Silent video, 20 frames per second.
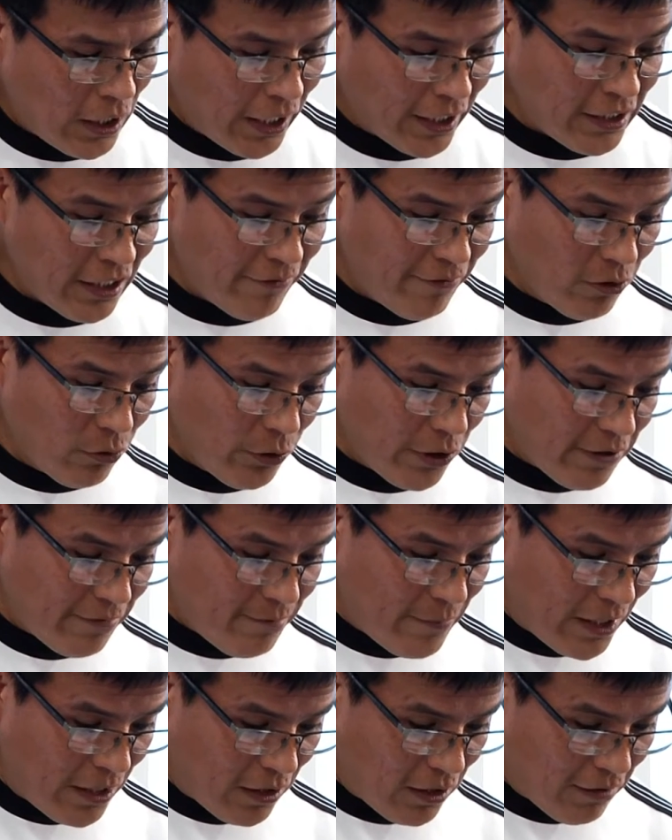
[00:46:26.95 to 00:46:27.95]
I never would have
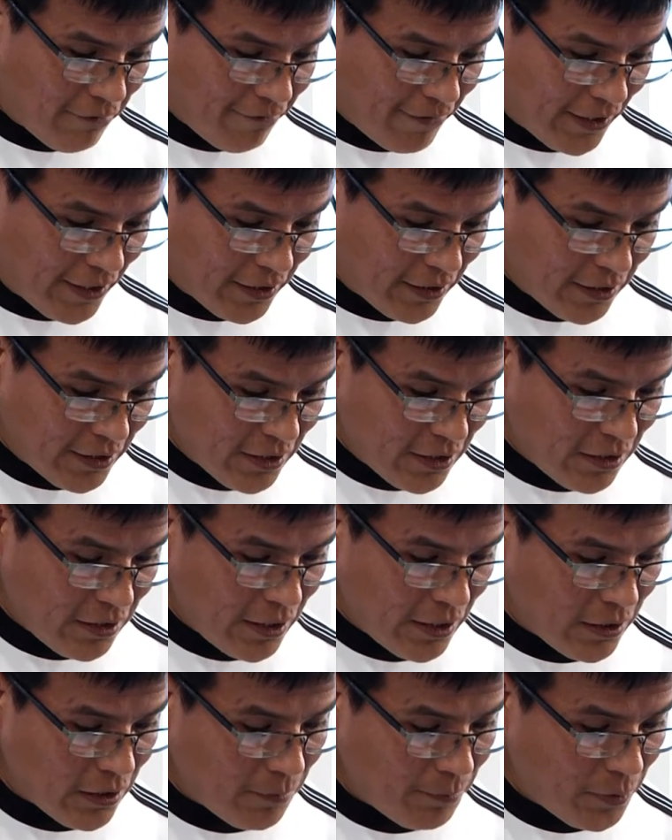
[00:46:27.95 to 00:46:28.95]
met her if I didn't
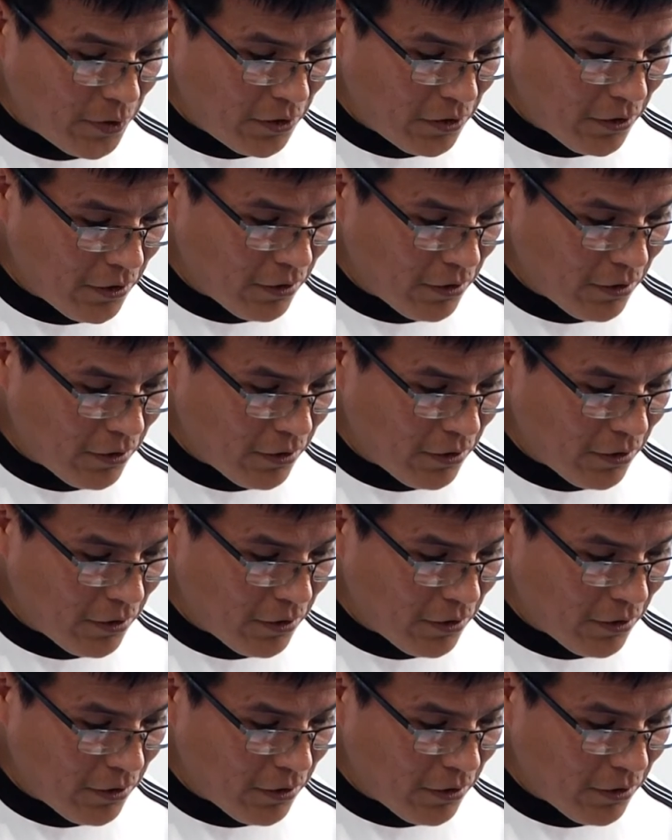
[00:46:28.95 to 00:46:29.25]
end up in